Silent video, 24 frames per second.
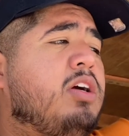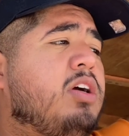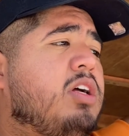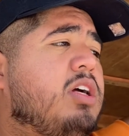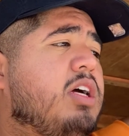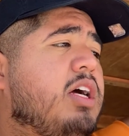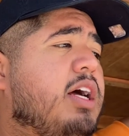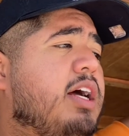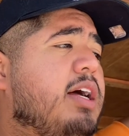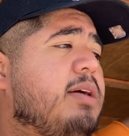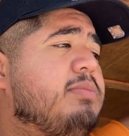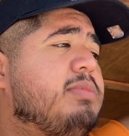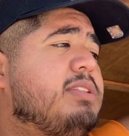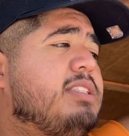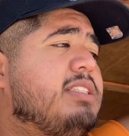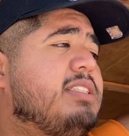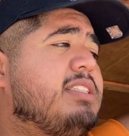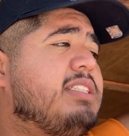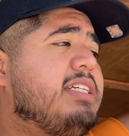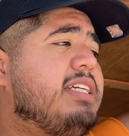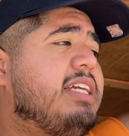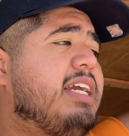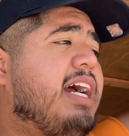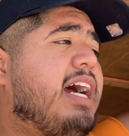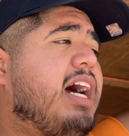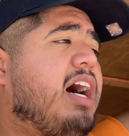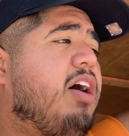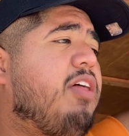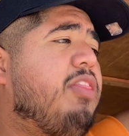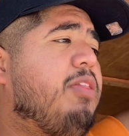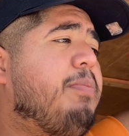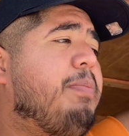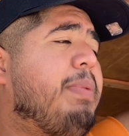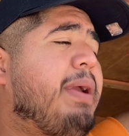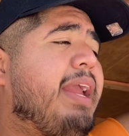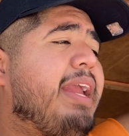to see how
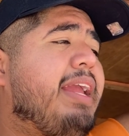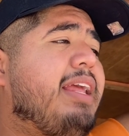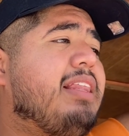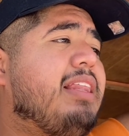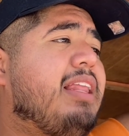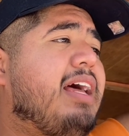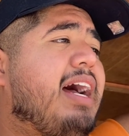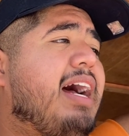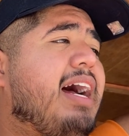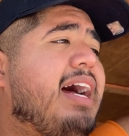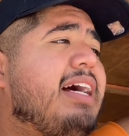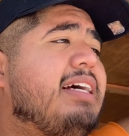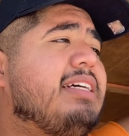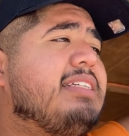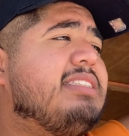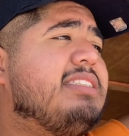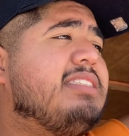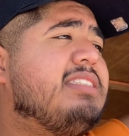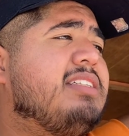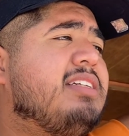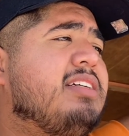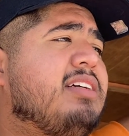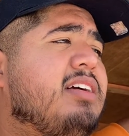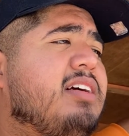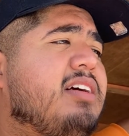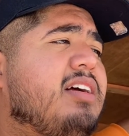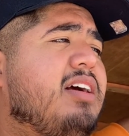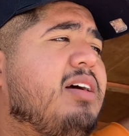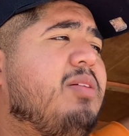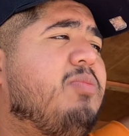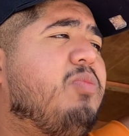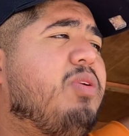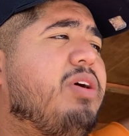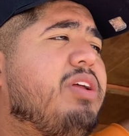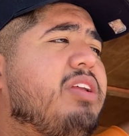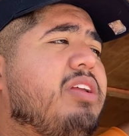the paint lasts,
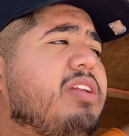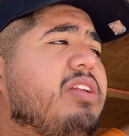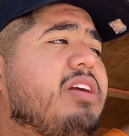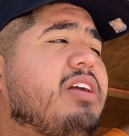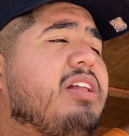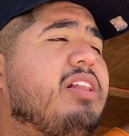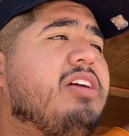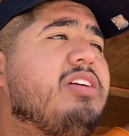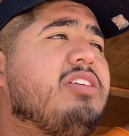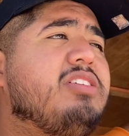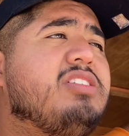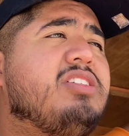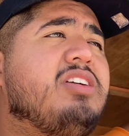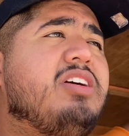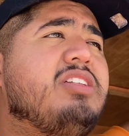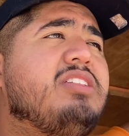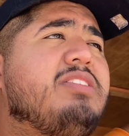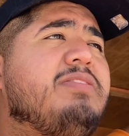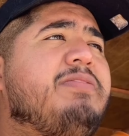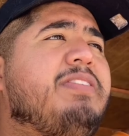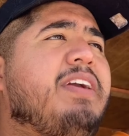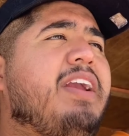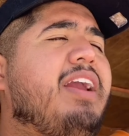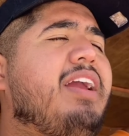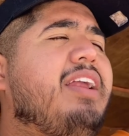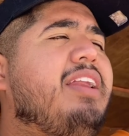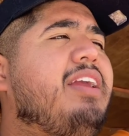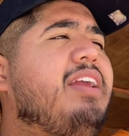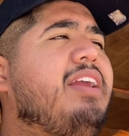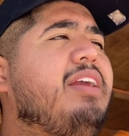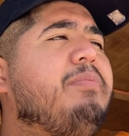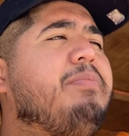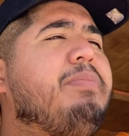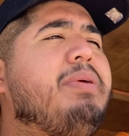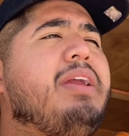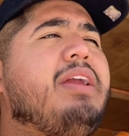whether the clear starts
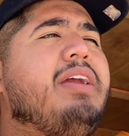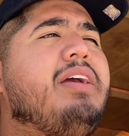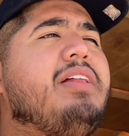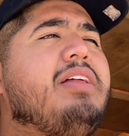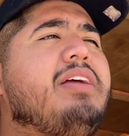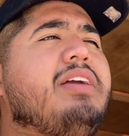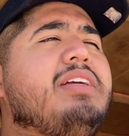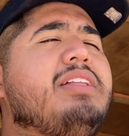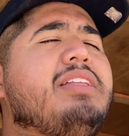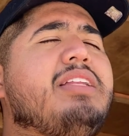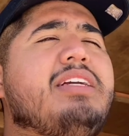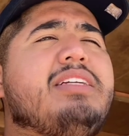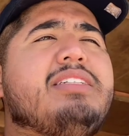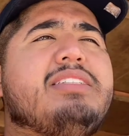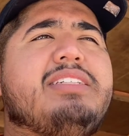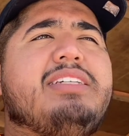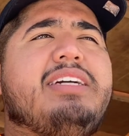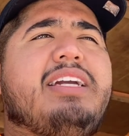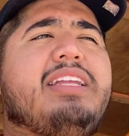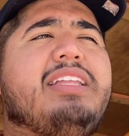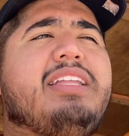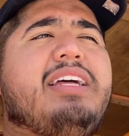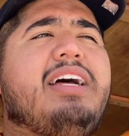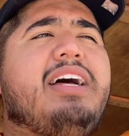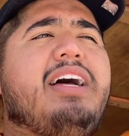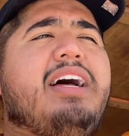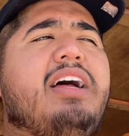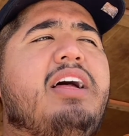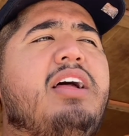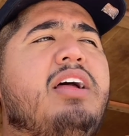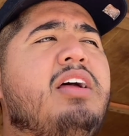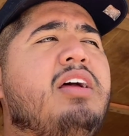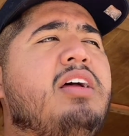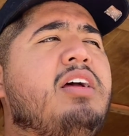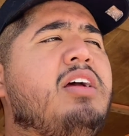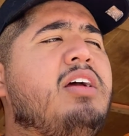fading, peeling, things like that.
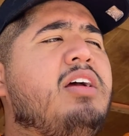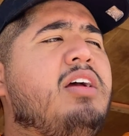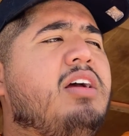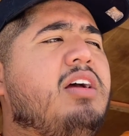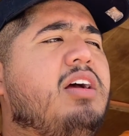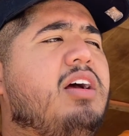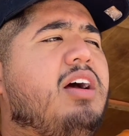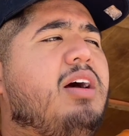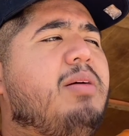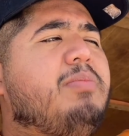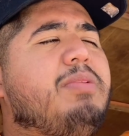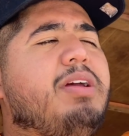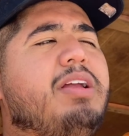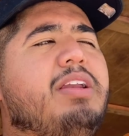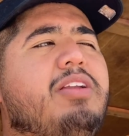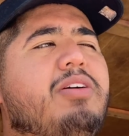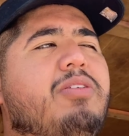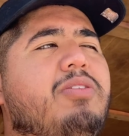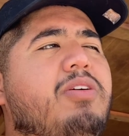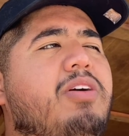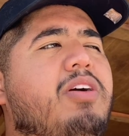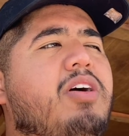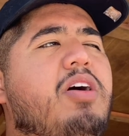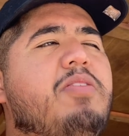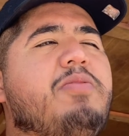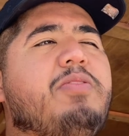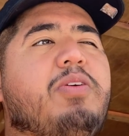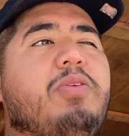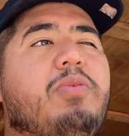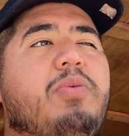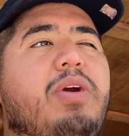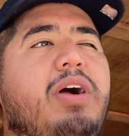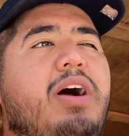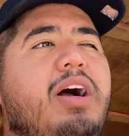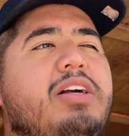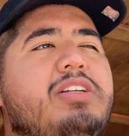They don't cover
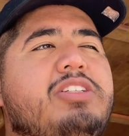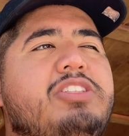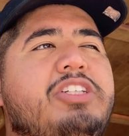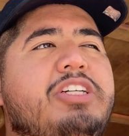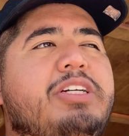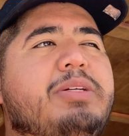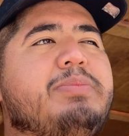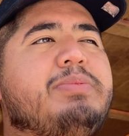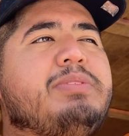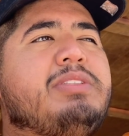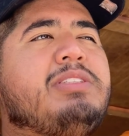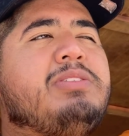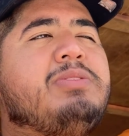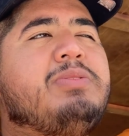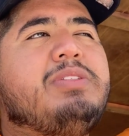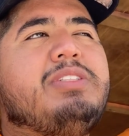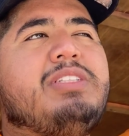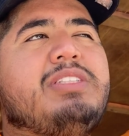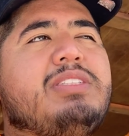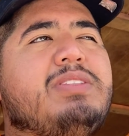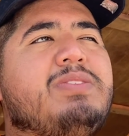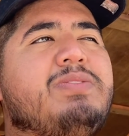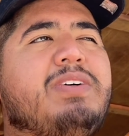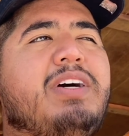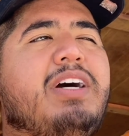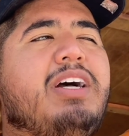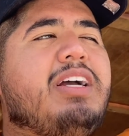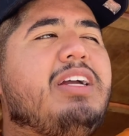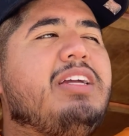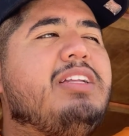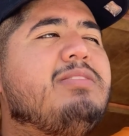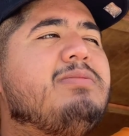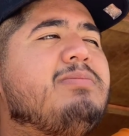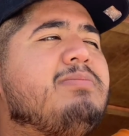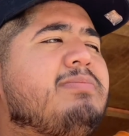rock chips, which is fine.